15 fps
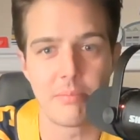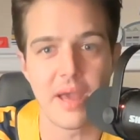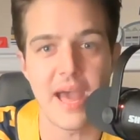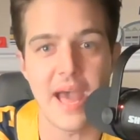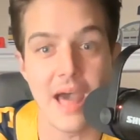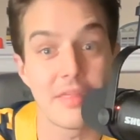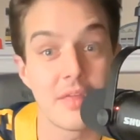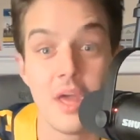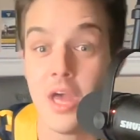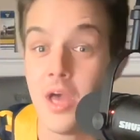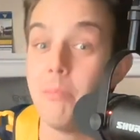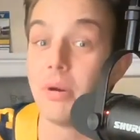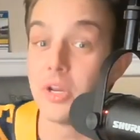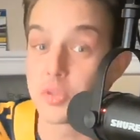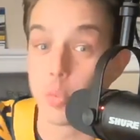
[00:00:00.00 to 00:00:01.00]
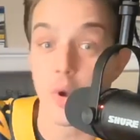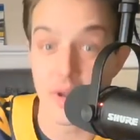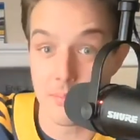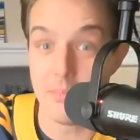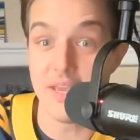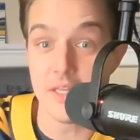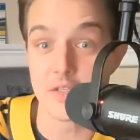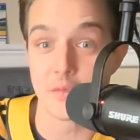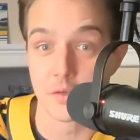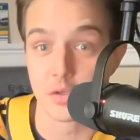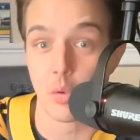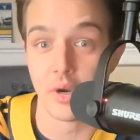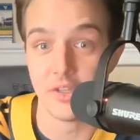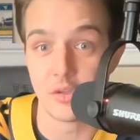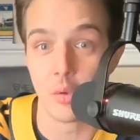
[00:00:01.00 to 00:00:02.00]
path, but it's what it means for
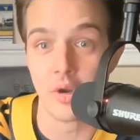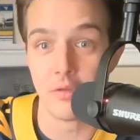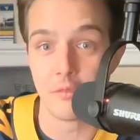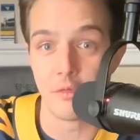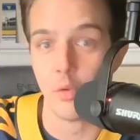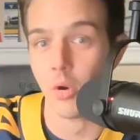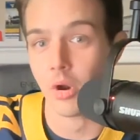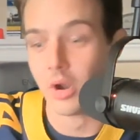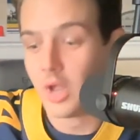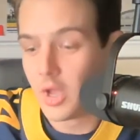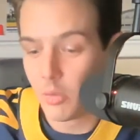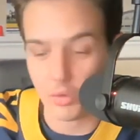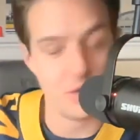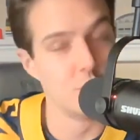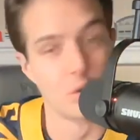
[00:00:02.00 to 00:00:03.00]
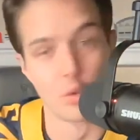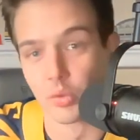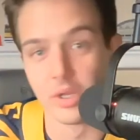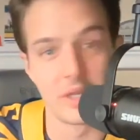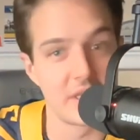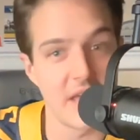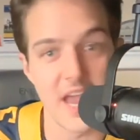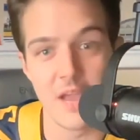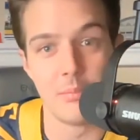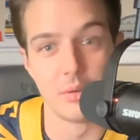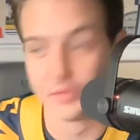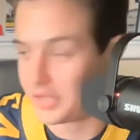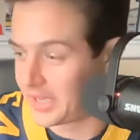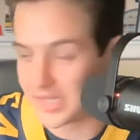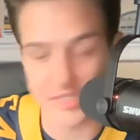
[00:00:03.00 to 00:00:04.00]
2024 when you were really able
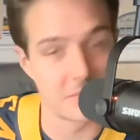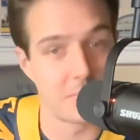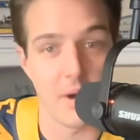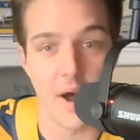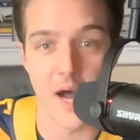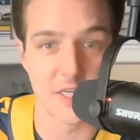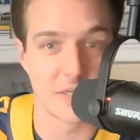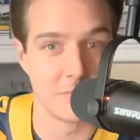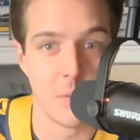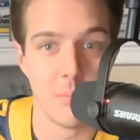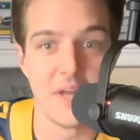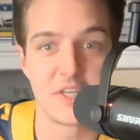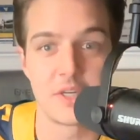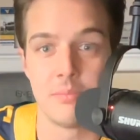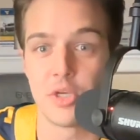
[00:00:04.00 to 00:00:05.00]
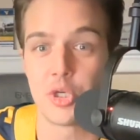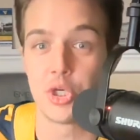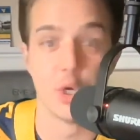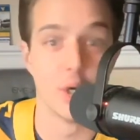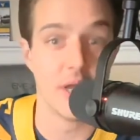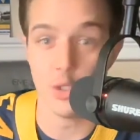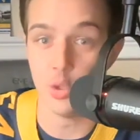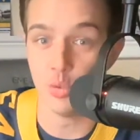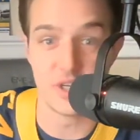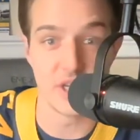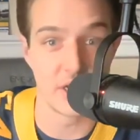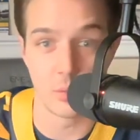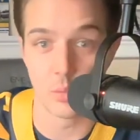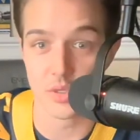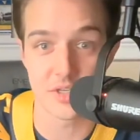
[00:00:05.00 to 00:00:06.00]
to get some positive momentum this year, and you did
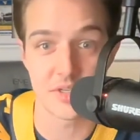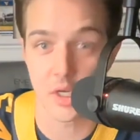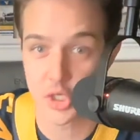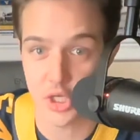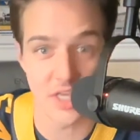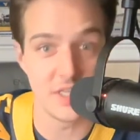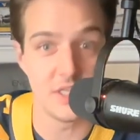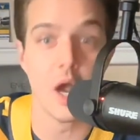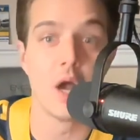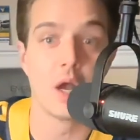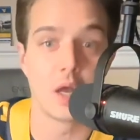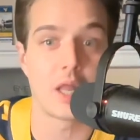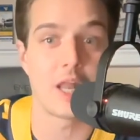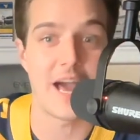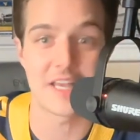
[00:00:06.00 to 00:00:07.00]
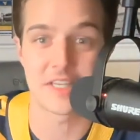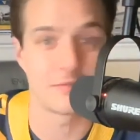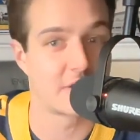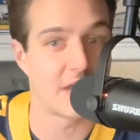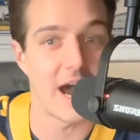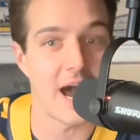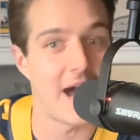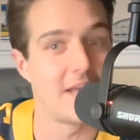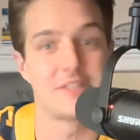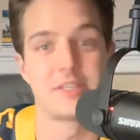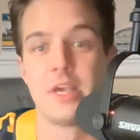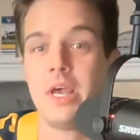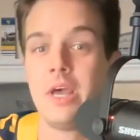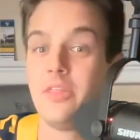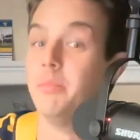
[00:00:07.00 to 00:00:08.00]
it with such a young class of guys,
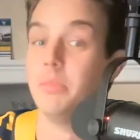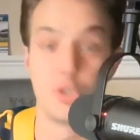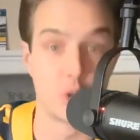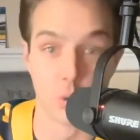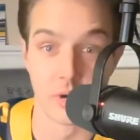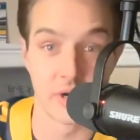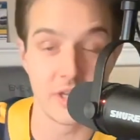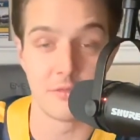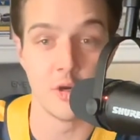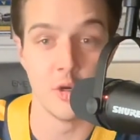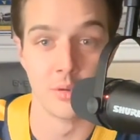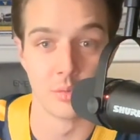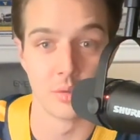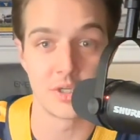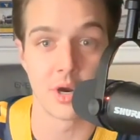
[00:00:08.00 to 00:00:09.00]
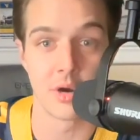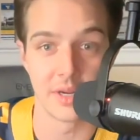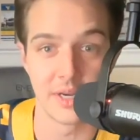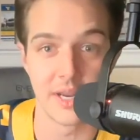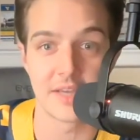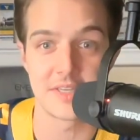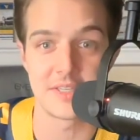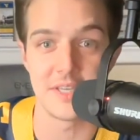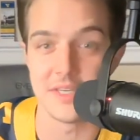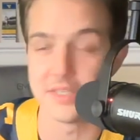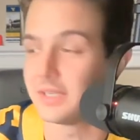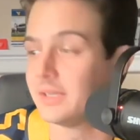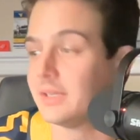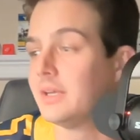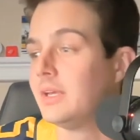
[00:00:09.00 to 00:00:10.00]
the majority of whom are returning next
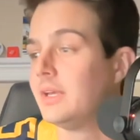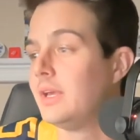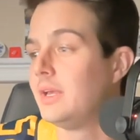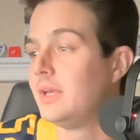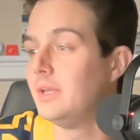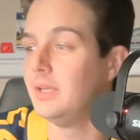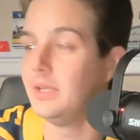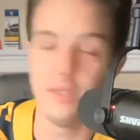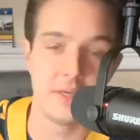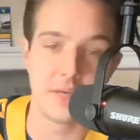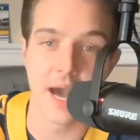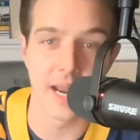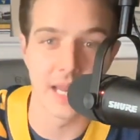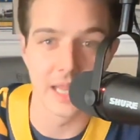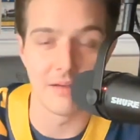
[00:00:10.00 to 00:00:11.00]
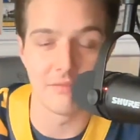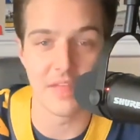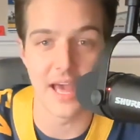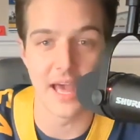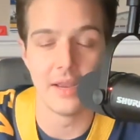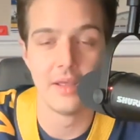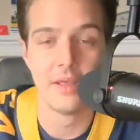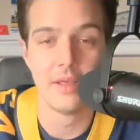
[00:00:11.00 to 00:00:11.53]
season. You got to love that.